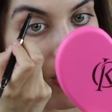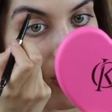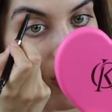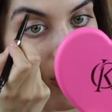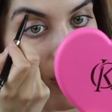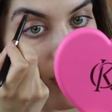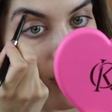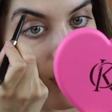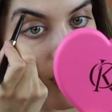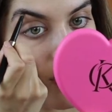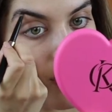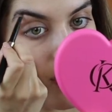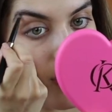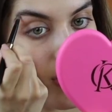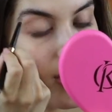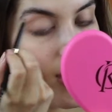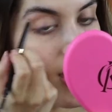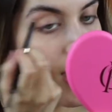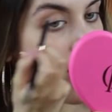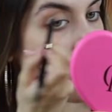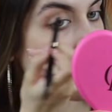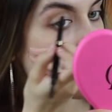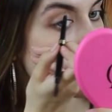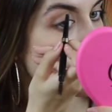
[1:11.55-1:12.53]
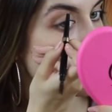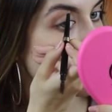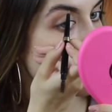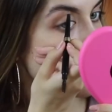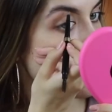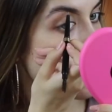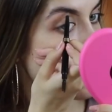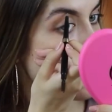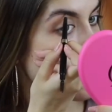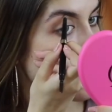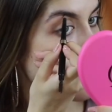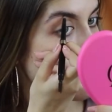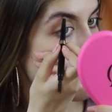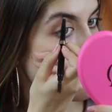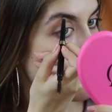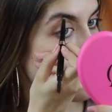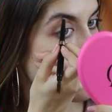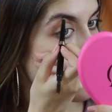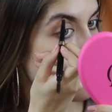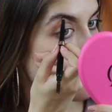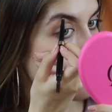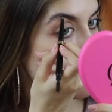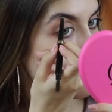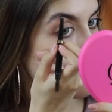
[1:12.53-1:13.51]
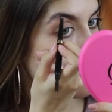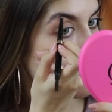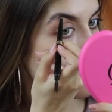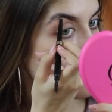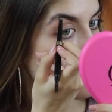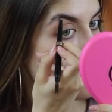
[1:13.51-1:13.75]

under the actual eyebrow,